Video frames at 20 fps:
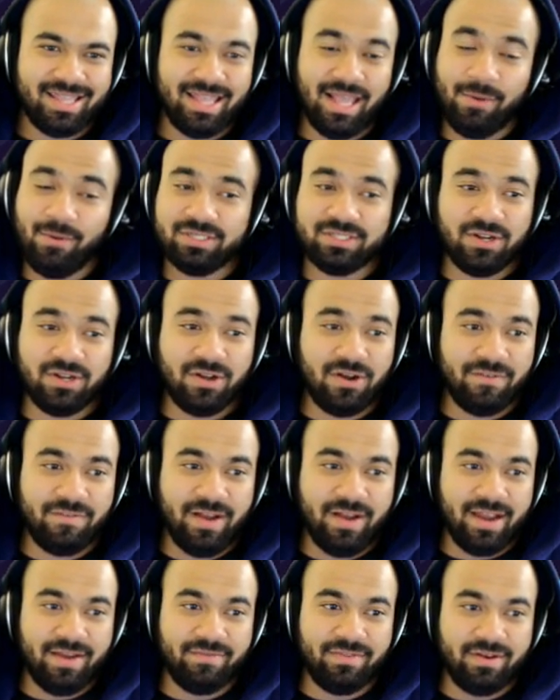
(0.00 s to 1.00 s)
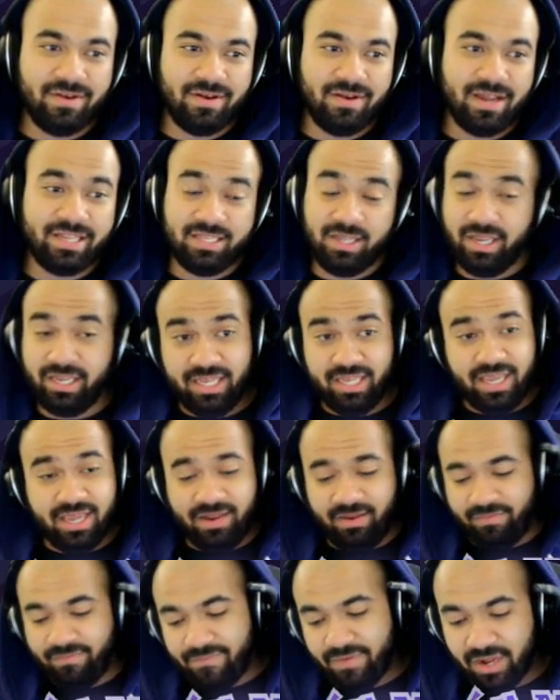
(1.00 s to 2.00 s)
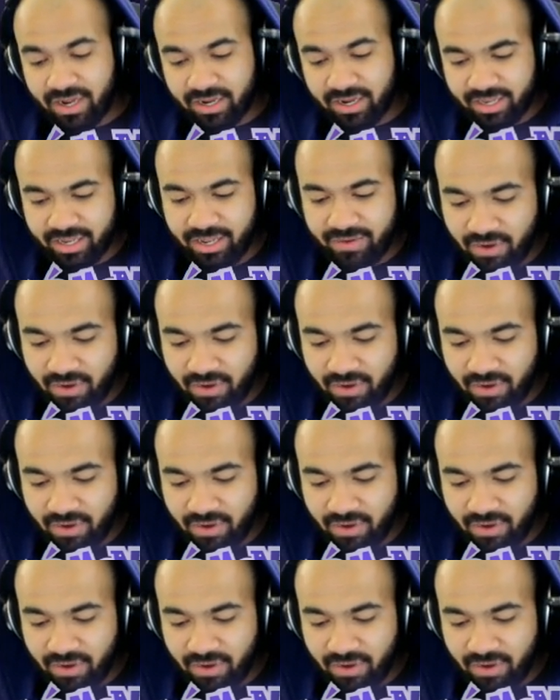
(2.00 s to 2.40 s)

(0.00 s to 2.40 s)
That wasn't all five, though. It, it did. It, fuck, it